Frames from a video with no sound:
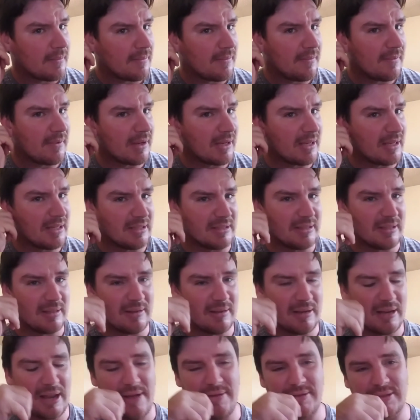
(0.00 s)
Because
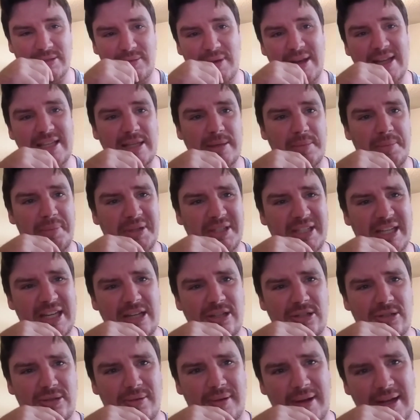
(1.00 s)
that was wasted
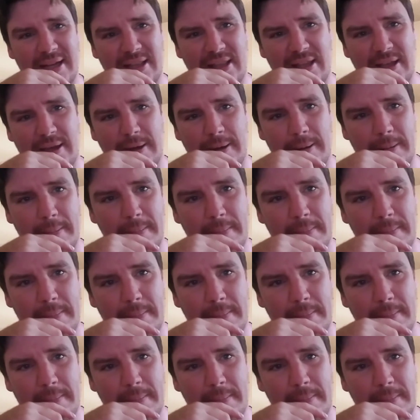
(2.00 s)
potential right there.